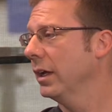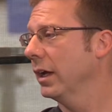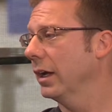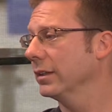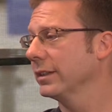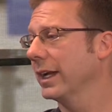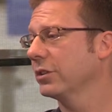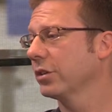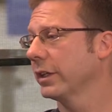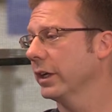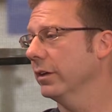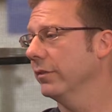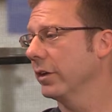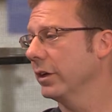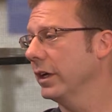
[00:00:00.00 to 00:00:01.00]
It's actually
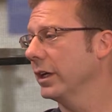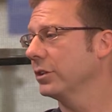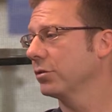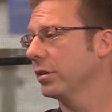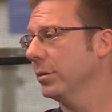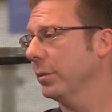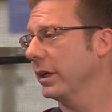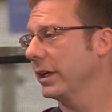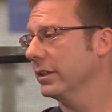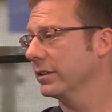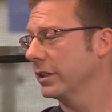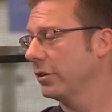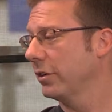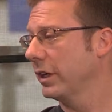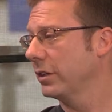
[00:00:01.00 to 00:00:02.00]
a very nice treatment
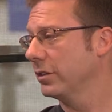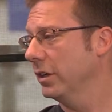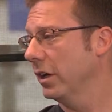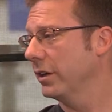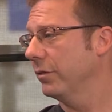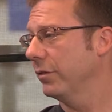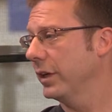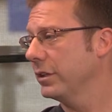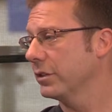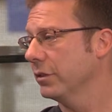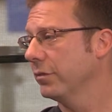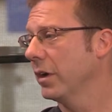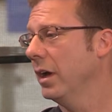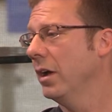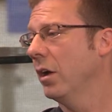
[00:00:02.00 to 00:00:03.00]
considering it's
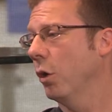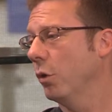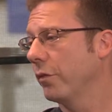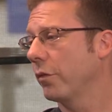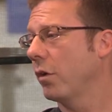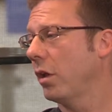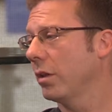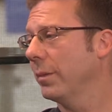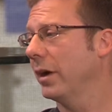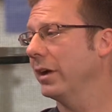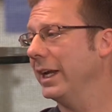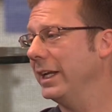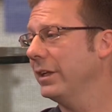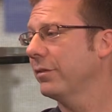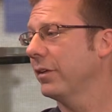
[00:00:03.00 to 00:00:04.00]
non-invasive. Overall, about
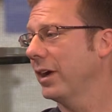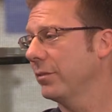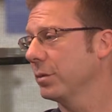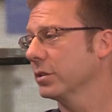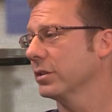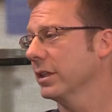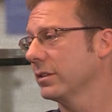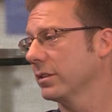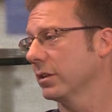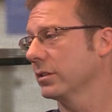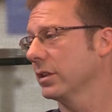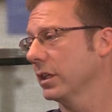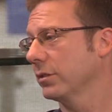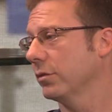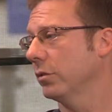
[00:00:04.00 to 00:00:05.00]
85%
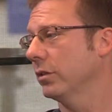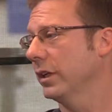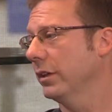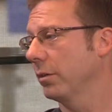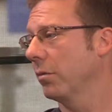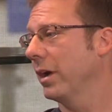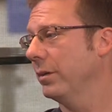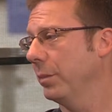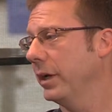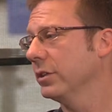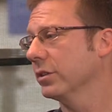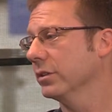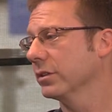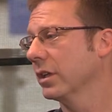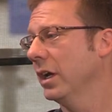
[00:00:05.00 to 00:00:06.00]
successful in the right patients.